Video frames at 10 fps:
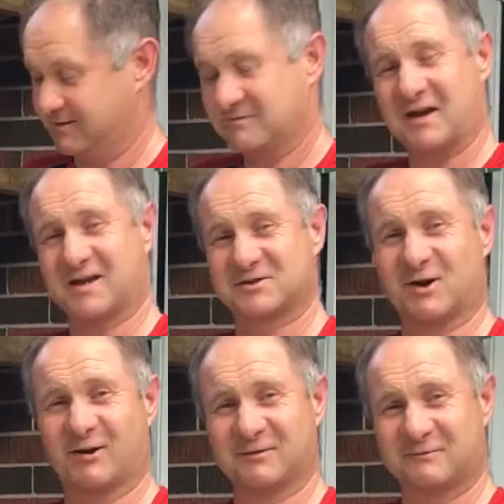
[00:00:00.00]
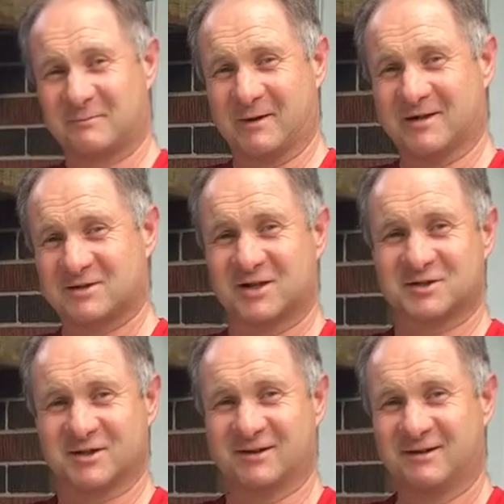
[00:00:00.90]
Thanks, Colin, for being such
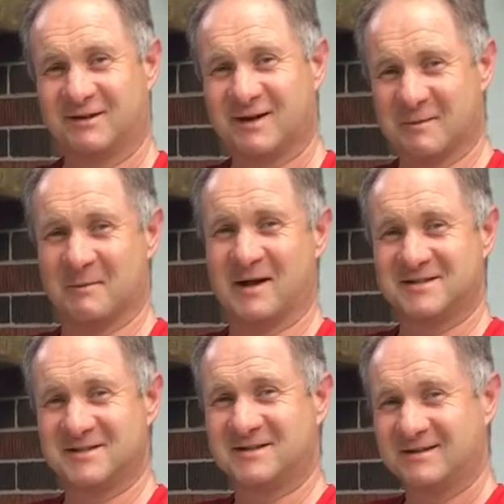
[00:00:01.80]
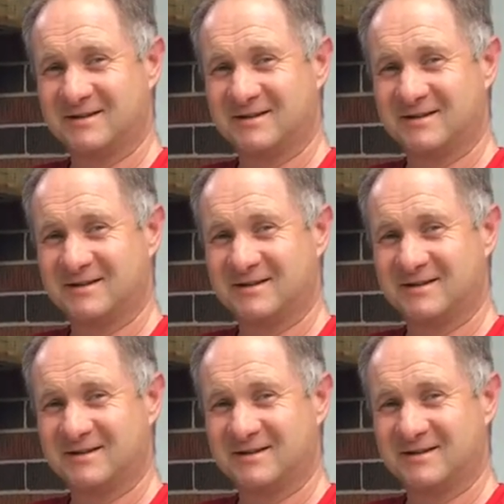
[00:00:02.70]
an amazing